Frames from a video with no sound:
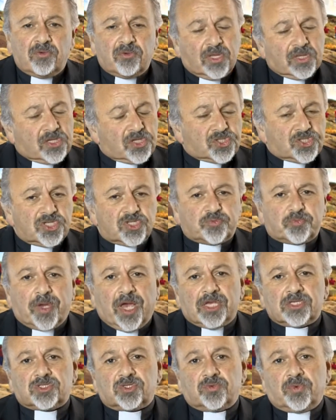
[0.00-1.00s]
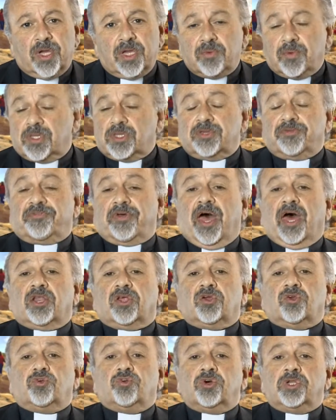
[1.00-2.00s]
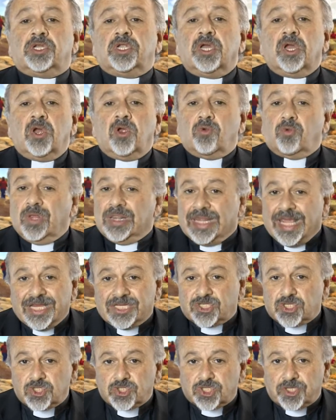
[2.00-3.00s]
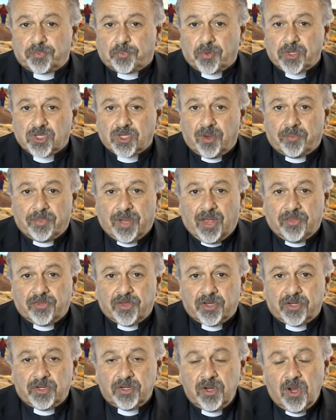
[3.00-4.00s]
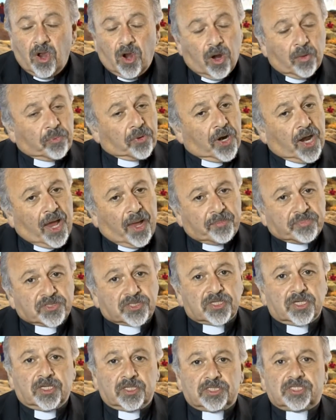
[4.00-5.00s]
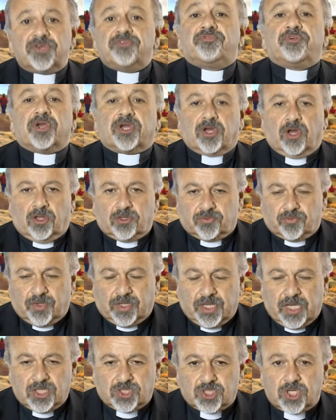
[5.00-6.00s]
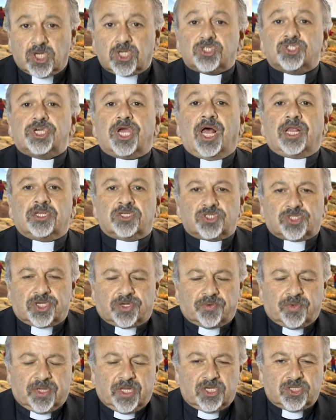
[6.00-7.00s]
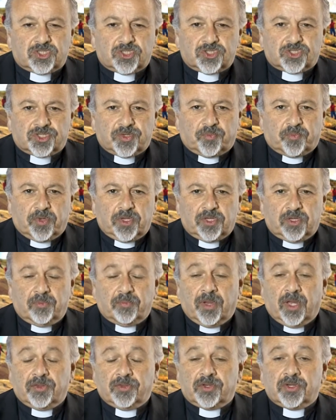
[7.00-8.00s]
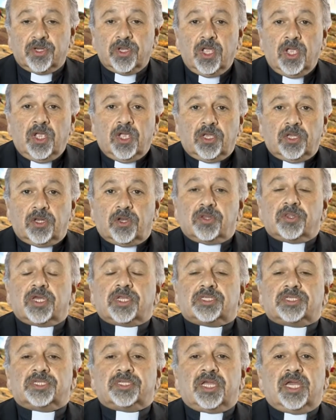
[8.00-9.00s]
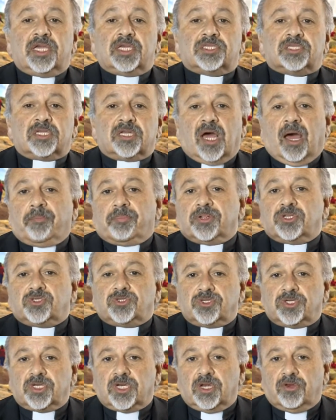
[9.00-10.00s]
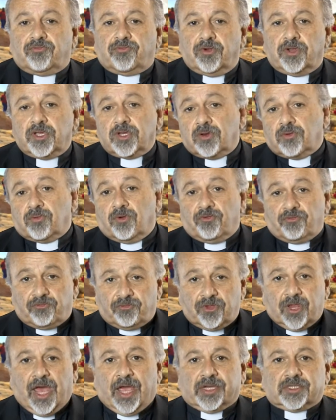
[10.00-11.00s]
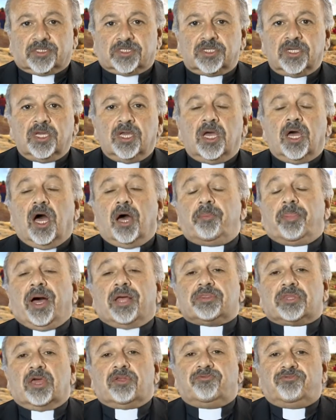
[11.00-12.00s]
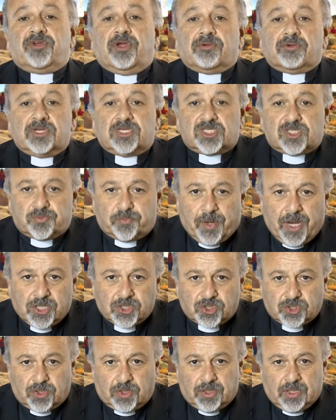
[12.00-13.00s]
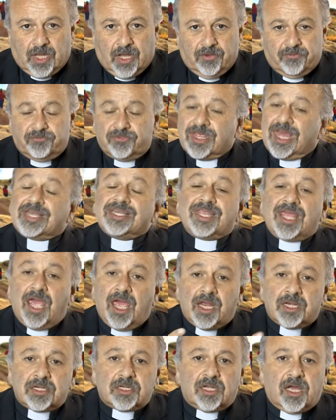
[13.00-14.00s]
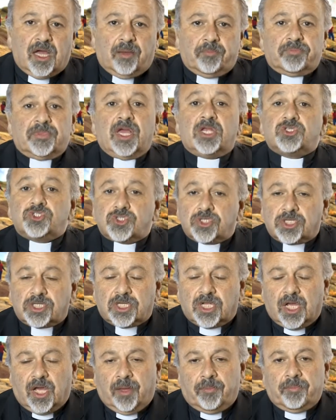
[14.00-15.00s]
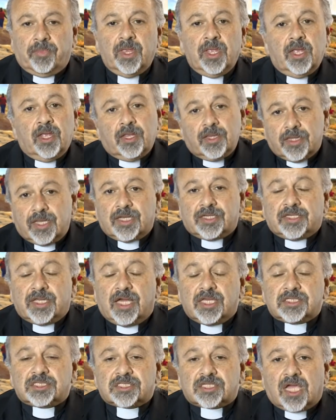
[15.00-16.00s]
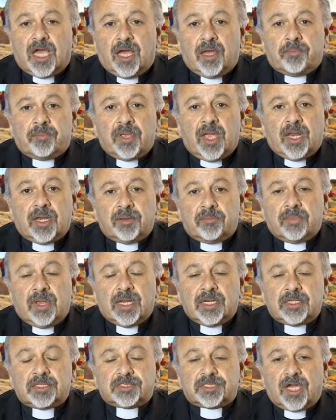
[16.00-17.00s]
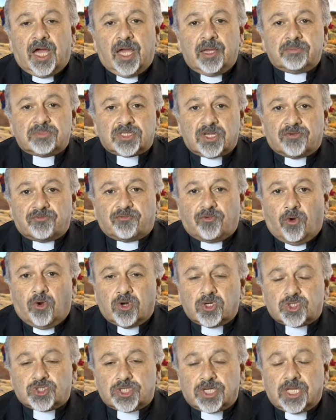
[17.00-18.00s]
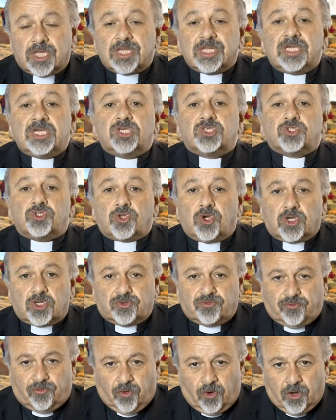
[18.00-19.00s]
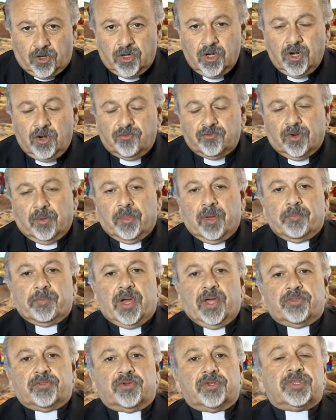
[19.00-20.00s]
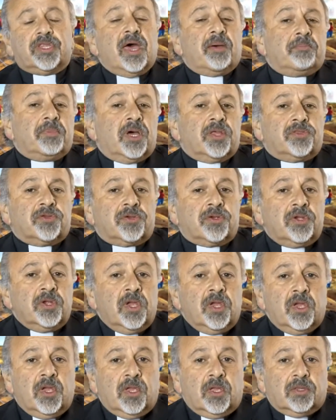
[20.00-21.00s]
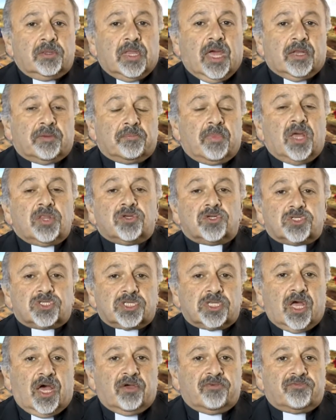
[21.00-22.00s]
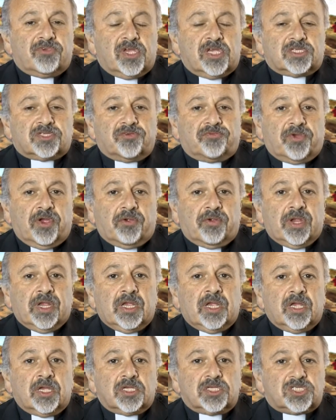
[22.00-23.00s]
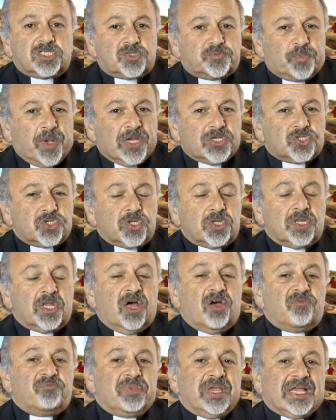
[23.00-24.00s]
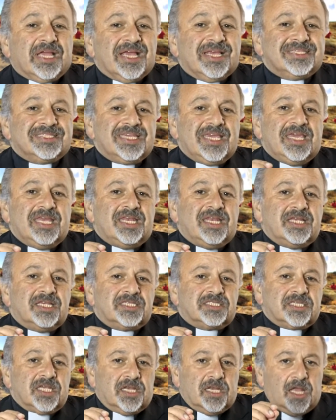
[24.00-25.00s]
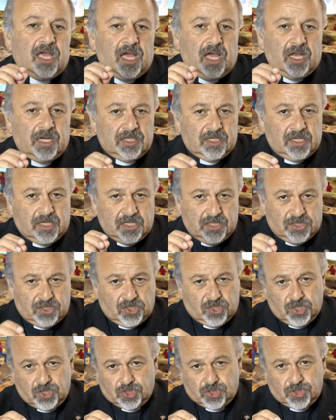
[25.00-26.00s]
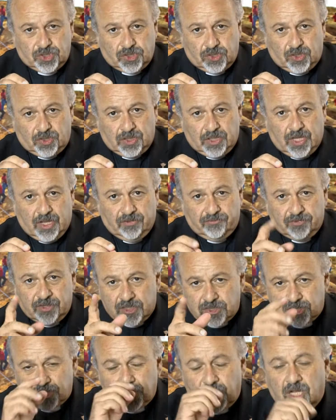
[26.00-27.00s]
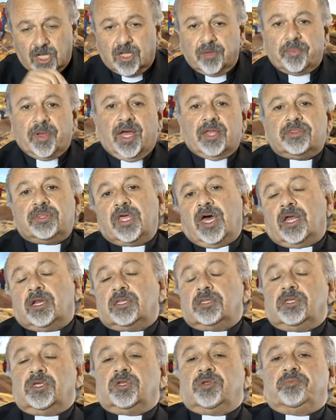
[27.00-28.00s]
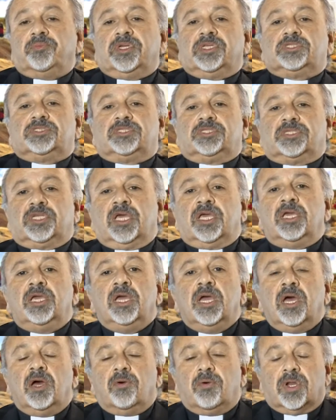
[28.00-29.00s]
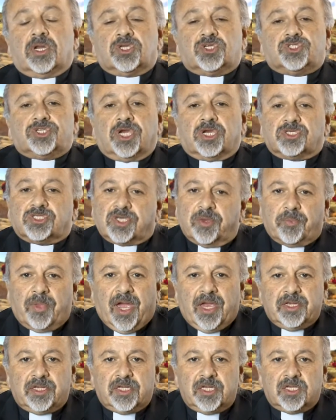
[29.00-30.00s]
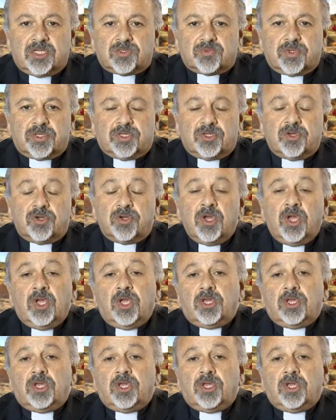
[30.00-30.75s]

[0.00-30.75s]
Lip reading: whether she's passed away, whether you've had a good relationship with your mother, or perhaps a difficult relation, a challenging relationship with your mother, you know that today is an opportunity for you to reflect about that very special love that can come, that should come, that does come, and in many times, unfortunately, is looked for from a mother. And that mother, that mother's love is a very special love because it is an unconditional love. Let's talk about that a little bit today. I want to share some ideas with you.